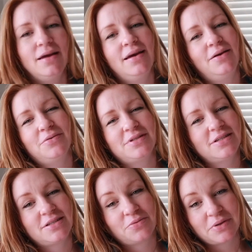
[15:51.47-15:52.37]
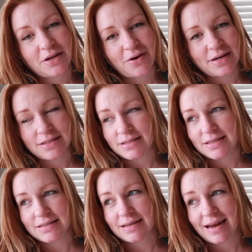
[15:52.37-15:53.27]
it was just a really crazy
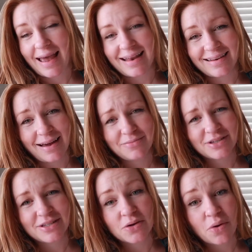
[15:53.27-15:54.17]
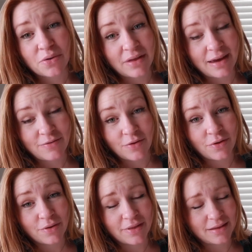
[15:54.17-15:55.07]
season, and I'm just so
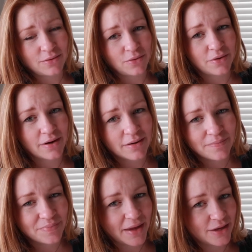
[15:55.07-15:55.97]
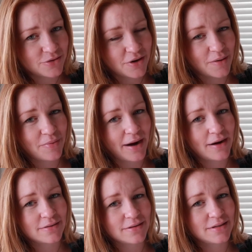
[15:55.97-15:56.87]
thankful that the Lord answered our
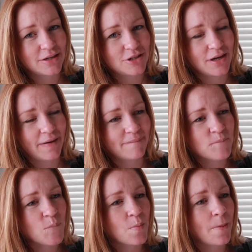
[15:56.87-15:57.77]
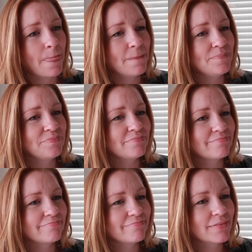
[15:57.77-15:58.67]
prayers in such a
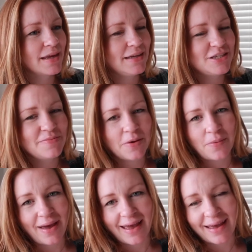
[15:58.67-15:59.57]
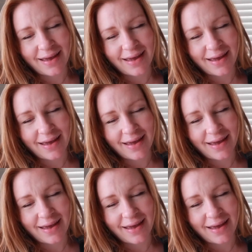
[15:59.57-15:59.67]
intimate way